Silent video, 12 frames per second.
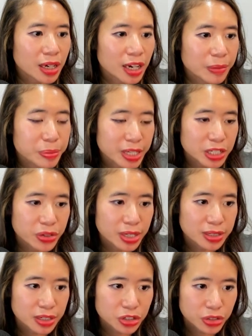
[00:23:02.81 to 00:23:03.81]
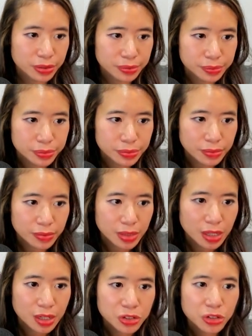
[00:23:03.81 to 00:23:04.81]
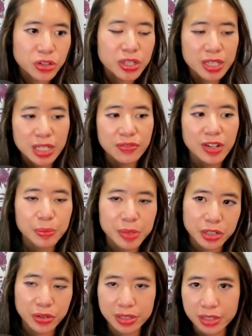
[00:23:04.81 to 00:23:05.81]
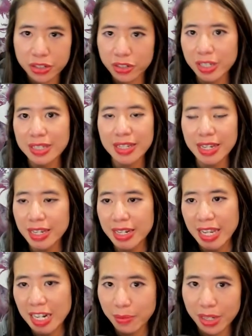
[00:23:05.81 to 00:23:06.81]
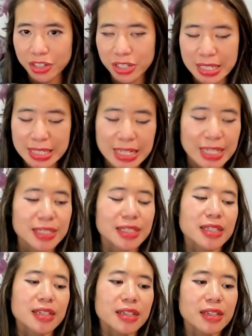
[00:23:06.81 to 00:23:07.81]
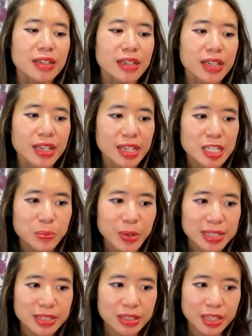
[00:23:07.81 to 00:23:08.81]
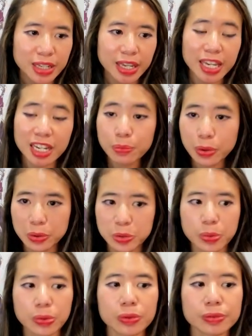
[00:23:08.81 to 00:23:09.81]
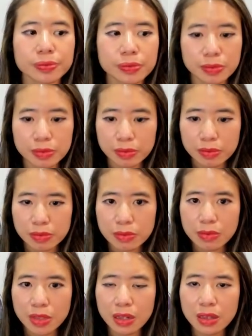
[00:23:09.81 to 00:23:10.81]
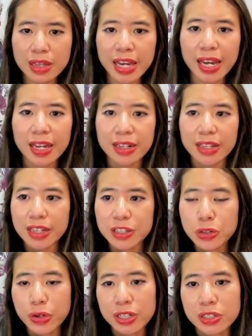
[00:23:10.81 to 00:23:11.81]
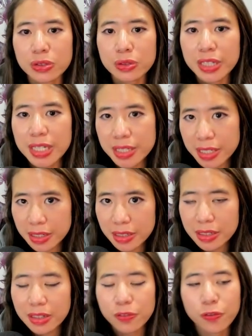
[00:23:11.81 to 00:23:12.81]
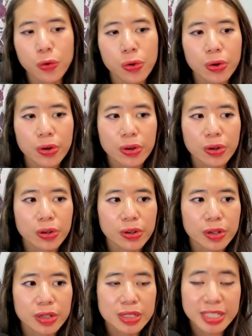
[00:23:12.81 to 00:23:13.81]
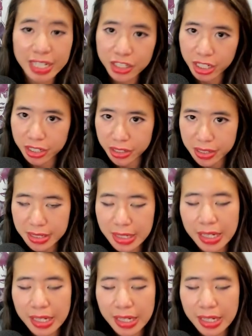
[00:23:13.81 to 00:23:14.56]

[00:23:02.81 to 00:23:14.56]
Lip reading: update transition. So you can think of update transition as like an animation set. It's basically a composable that is going to listen for state changes,